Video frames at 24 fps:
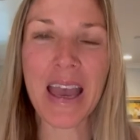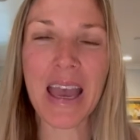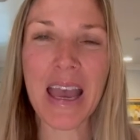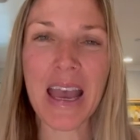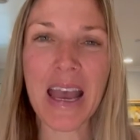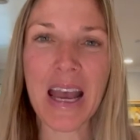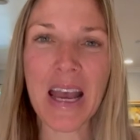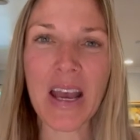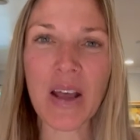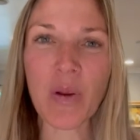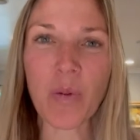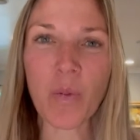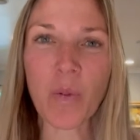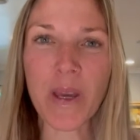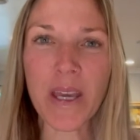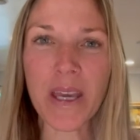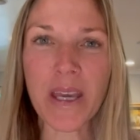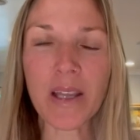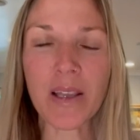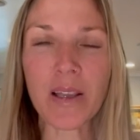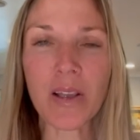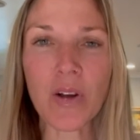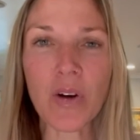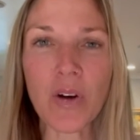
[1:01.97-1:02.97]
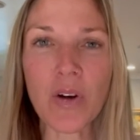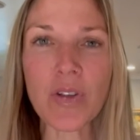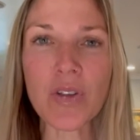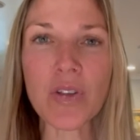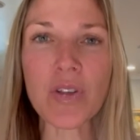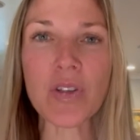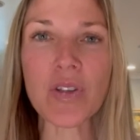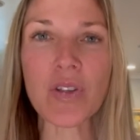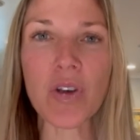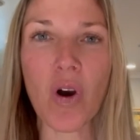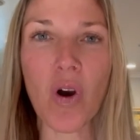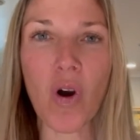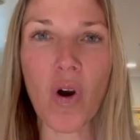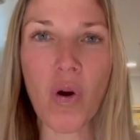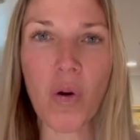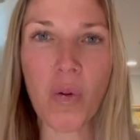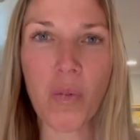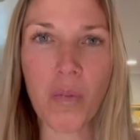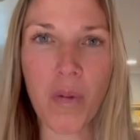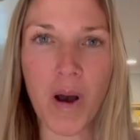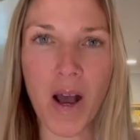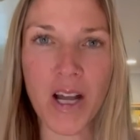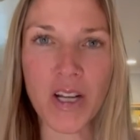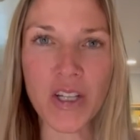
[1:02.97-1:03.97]
And we can learn so
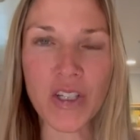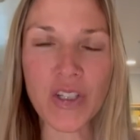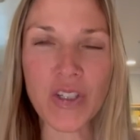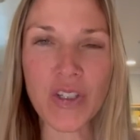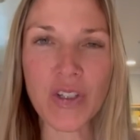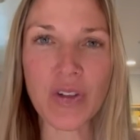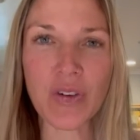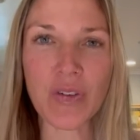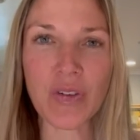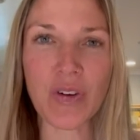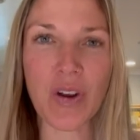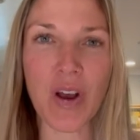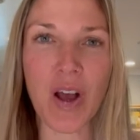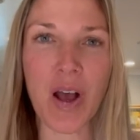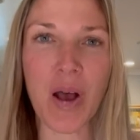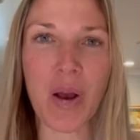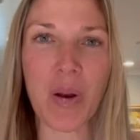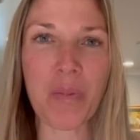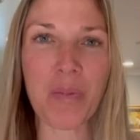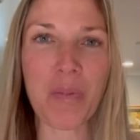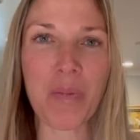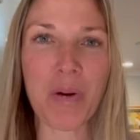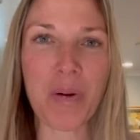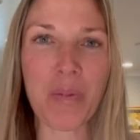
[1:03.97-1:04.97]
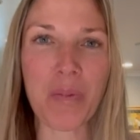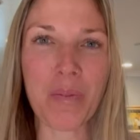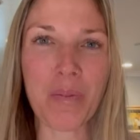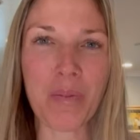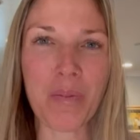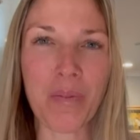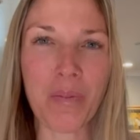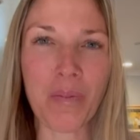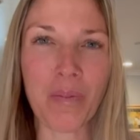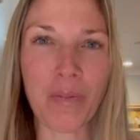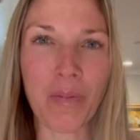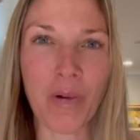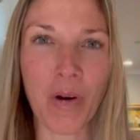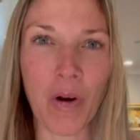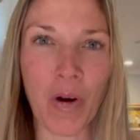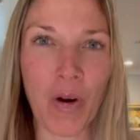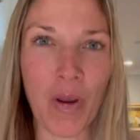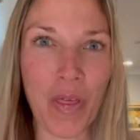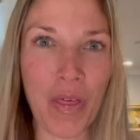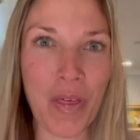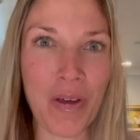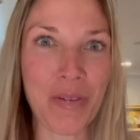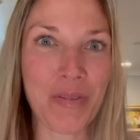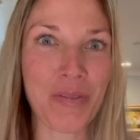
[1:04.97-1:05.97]
much from
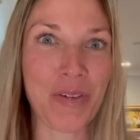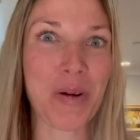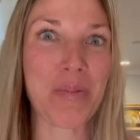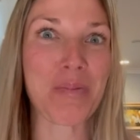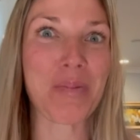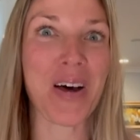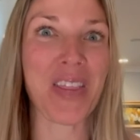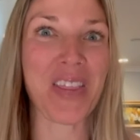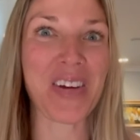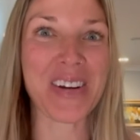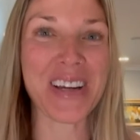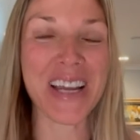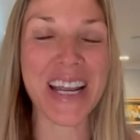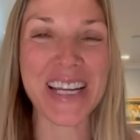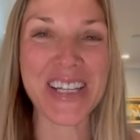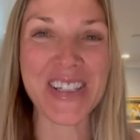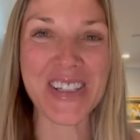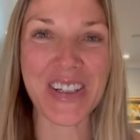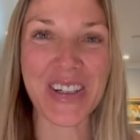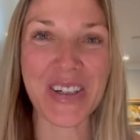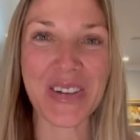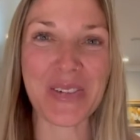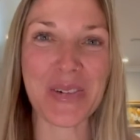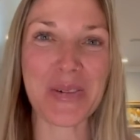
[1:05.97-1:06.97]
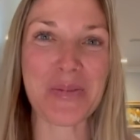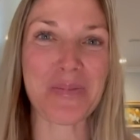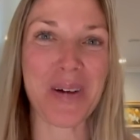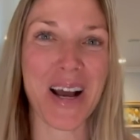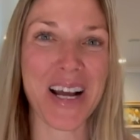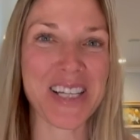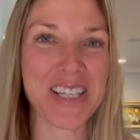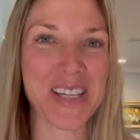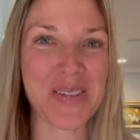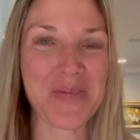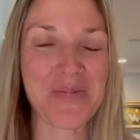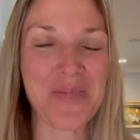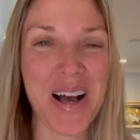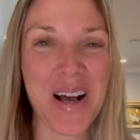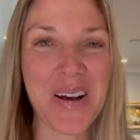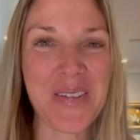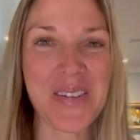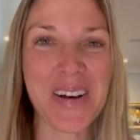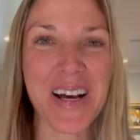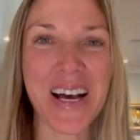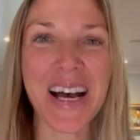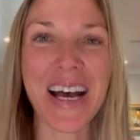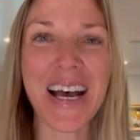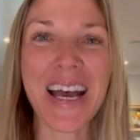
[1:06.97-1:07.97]
Earth, from Mother Nature, from
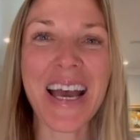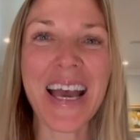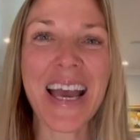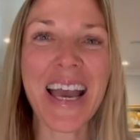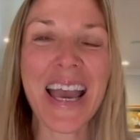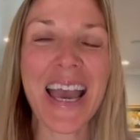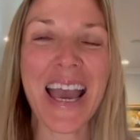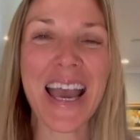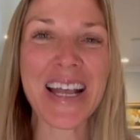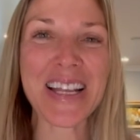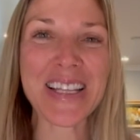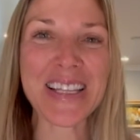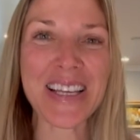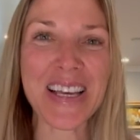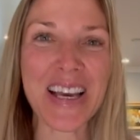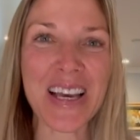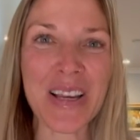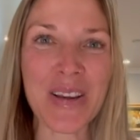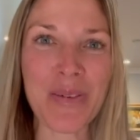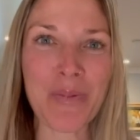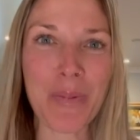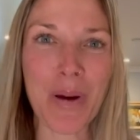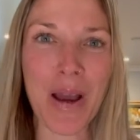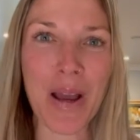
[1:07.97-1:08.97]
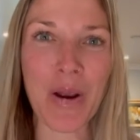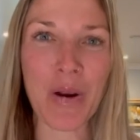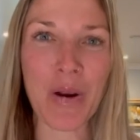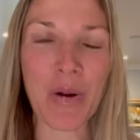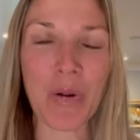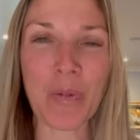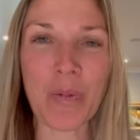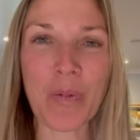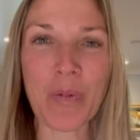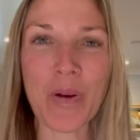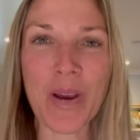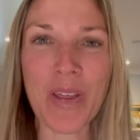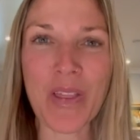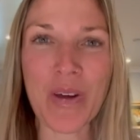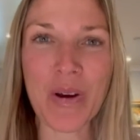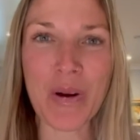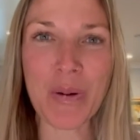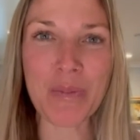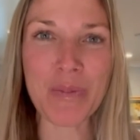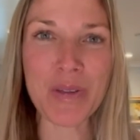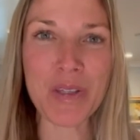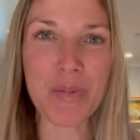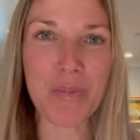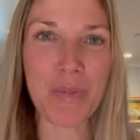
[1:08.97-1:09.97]
Pachamama, and by her
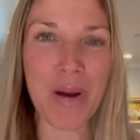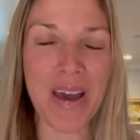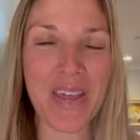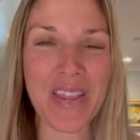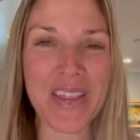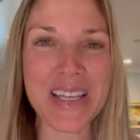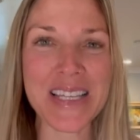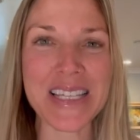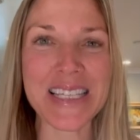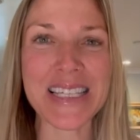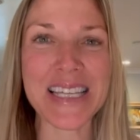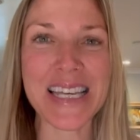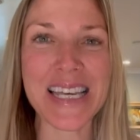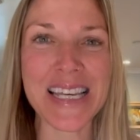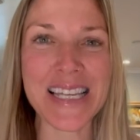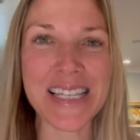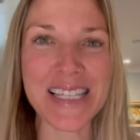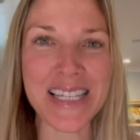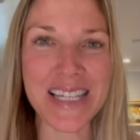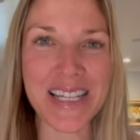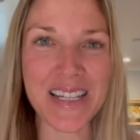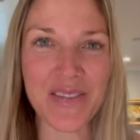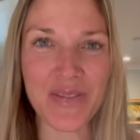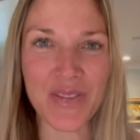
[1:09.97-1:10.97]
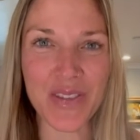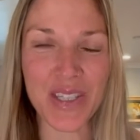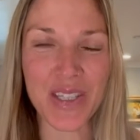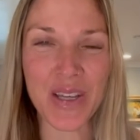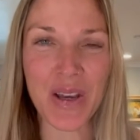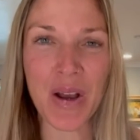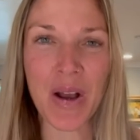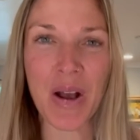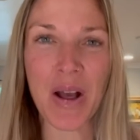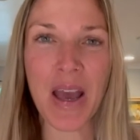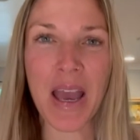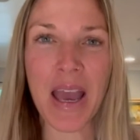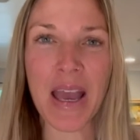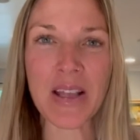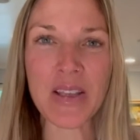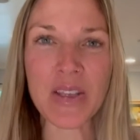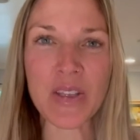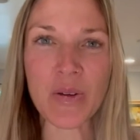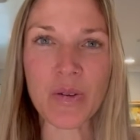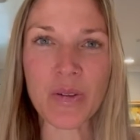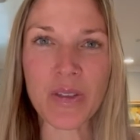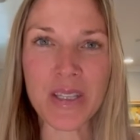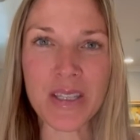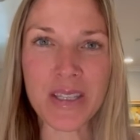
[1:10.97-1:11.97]
rhythms, by the seasons. And
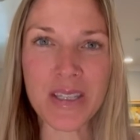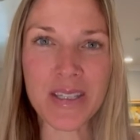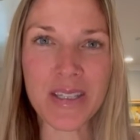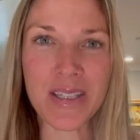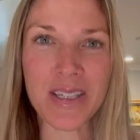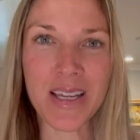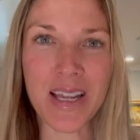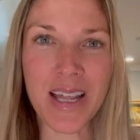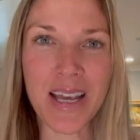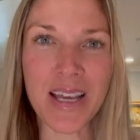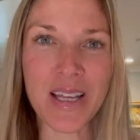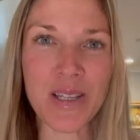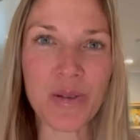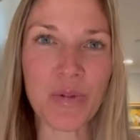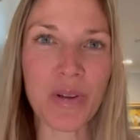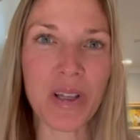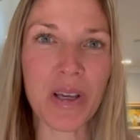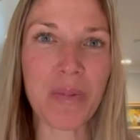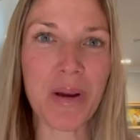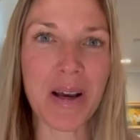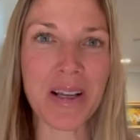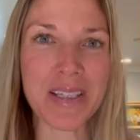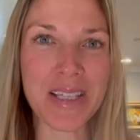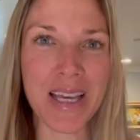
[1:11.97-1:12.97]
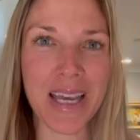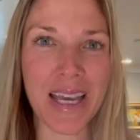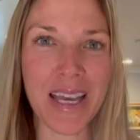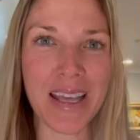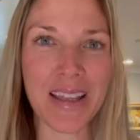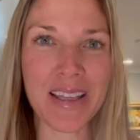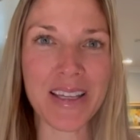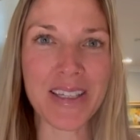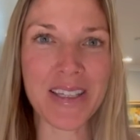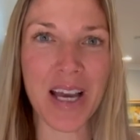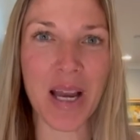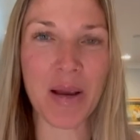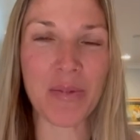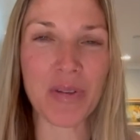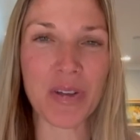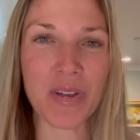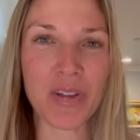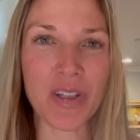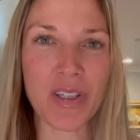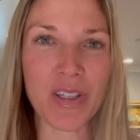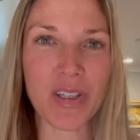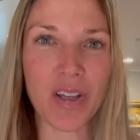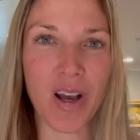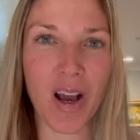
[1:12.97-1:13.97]
so today is really about taking the time to
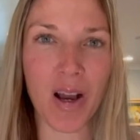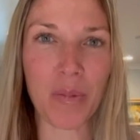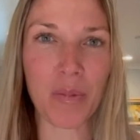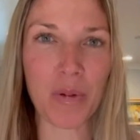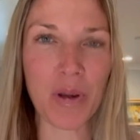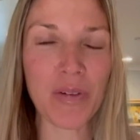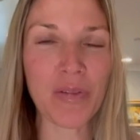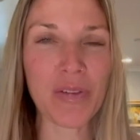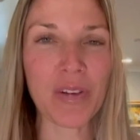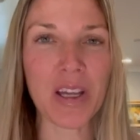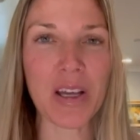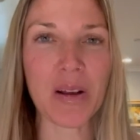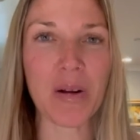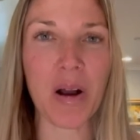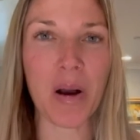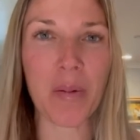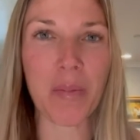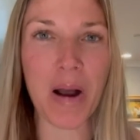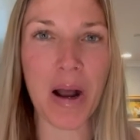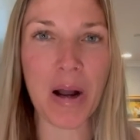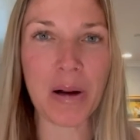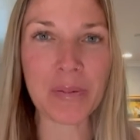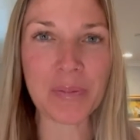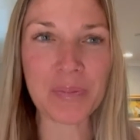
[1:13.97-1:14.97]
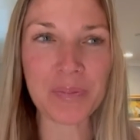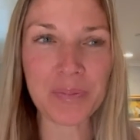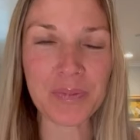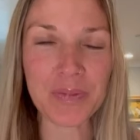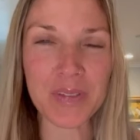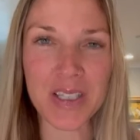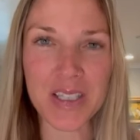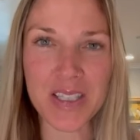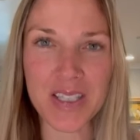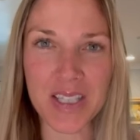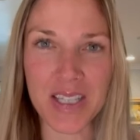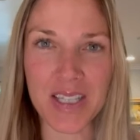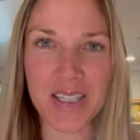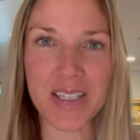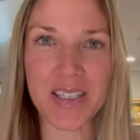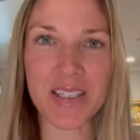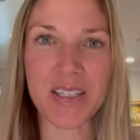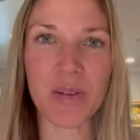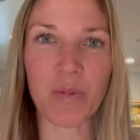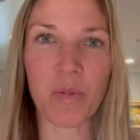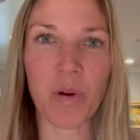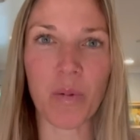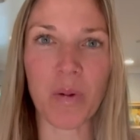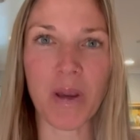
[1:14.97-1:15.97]
just talk briefly about the seasons
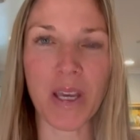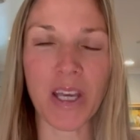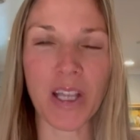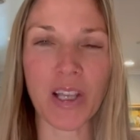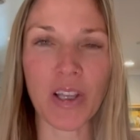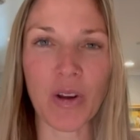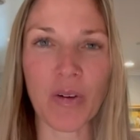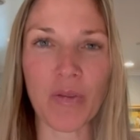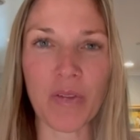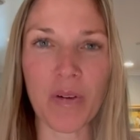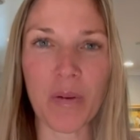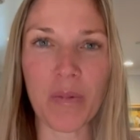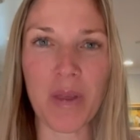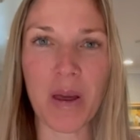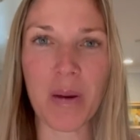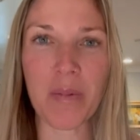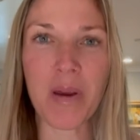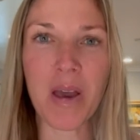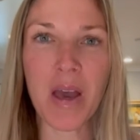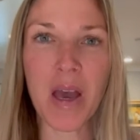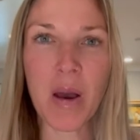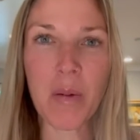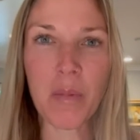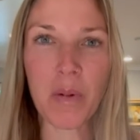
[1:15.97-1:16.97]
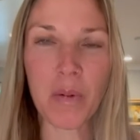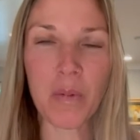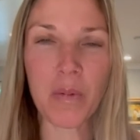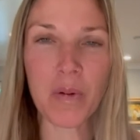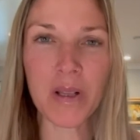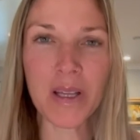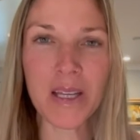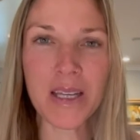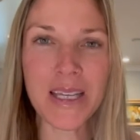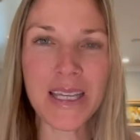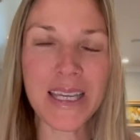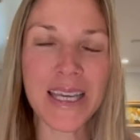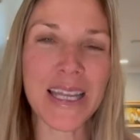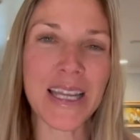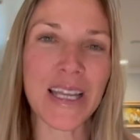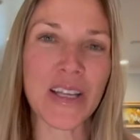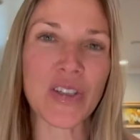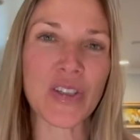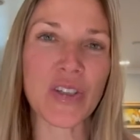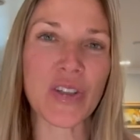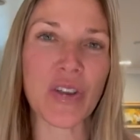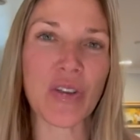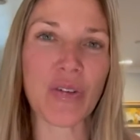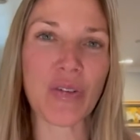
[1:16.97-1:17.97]
and what we can learn from them, but really to get
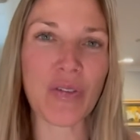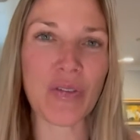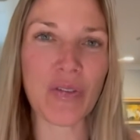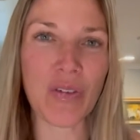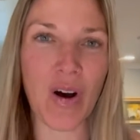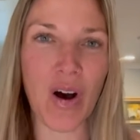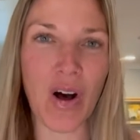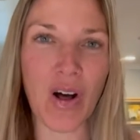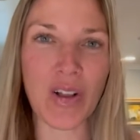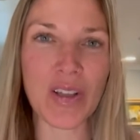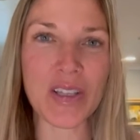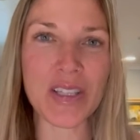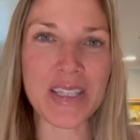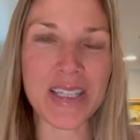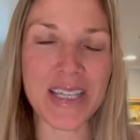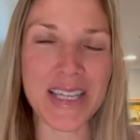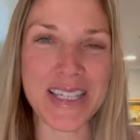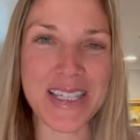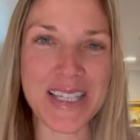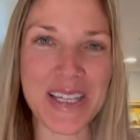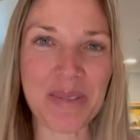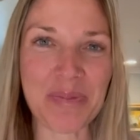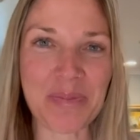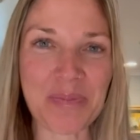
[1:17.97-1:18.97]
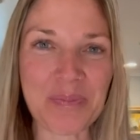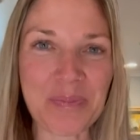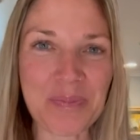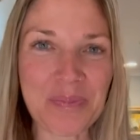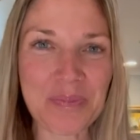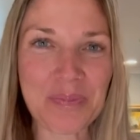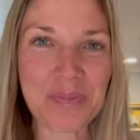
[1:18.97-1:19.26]
into the fall season.